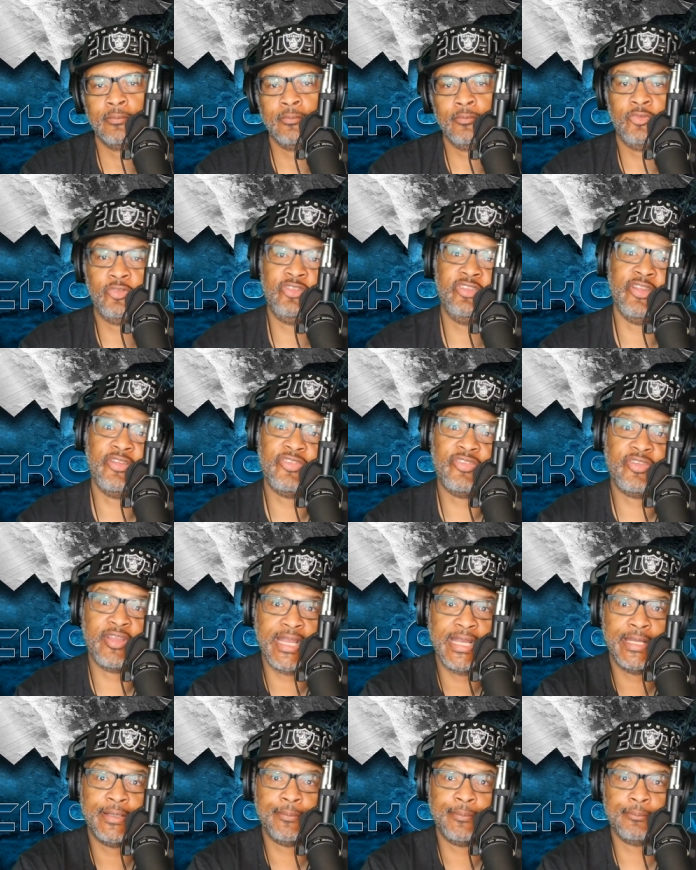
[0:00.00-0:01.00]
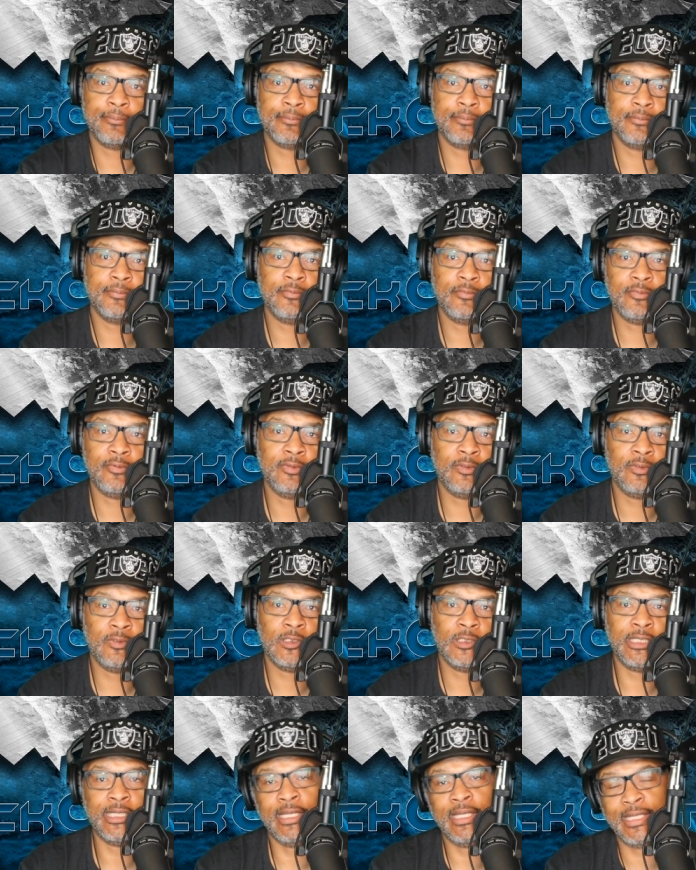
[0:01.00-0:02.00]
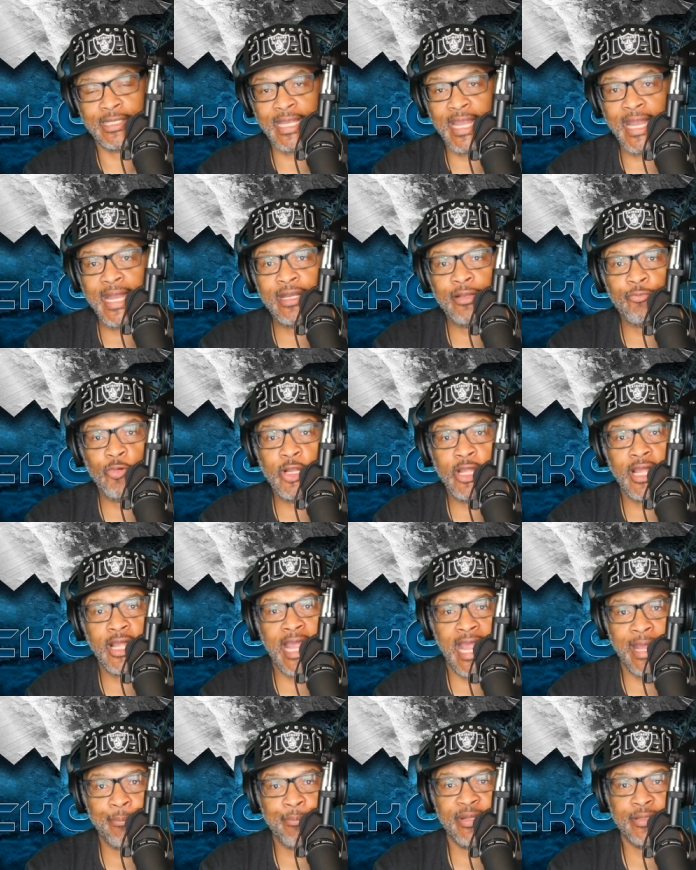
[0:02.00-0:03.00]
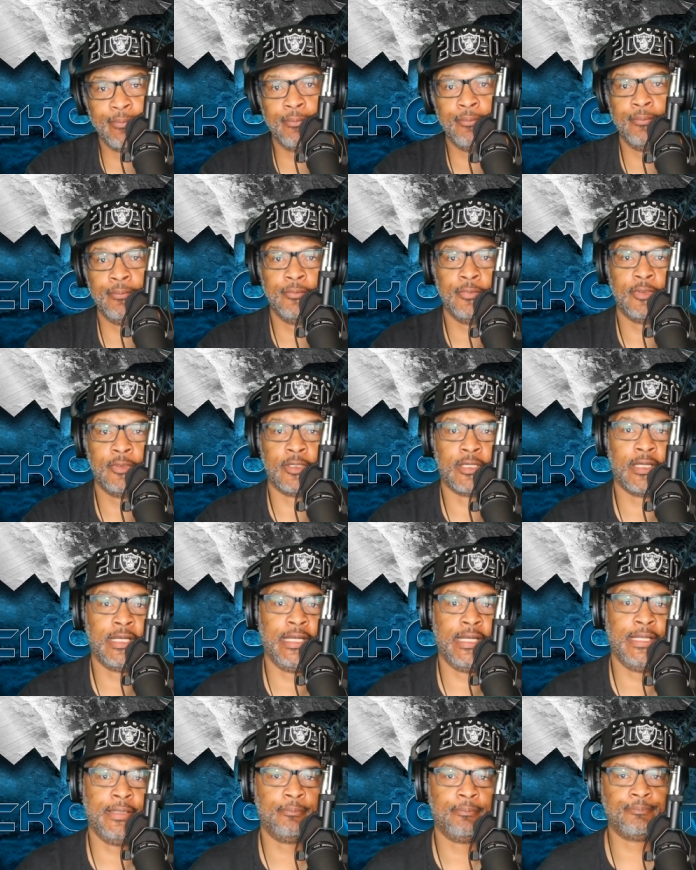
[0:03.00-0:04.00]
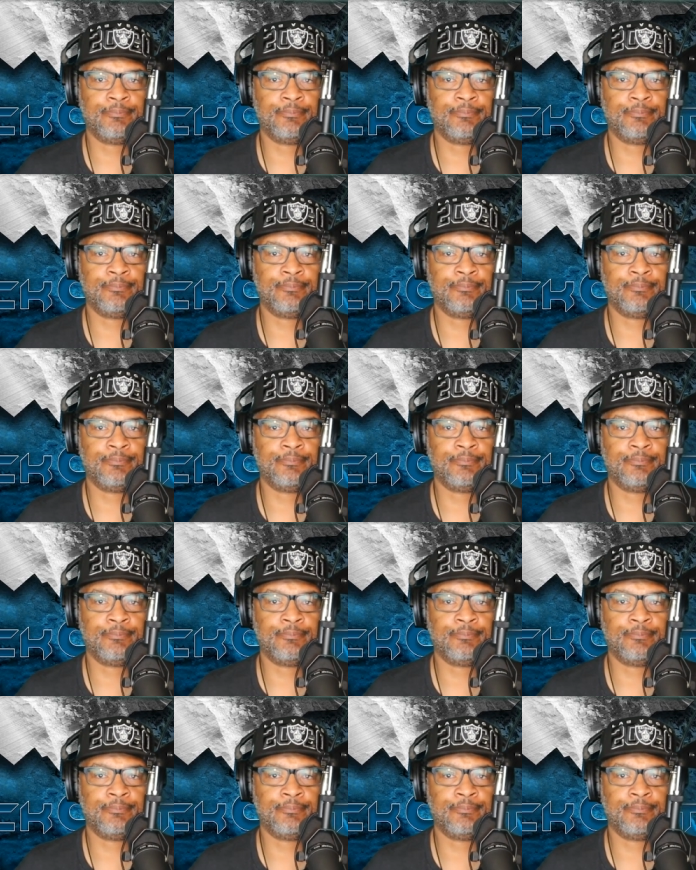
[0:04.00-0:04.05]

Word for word: Just saying. It can and will happen. All right?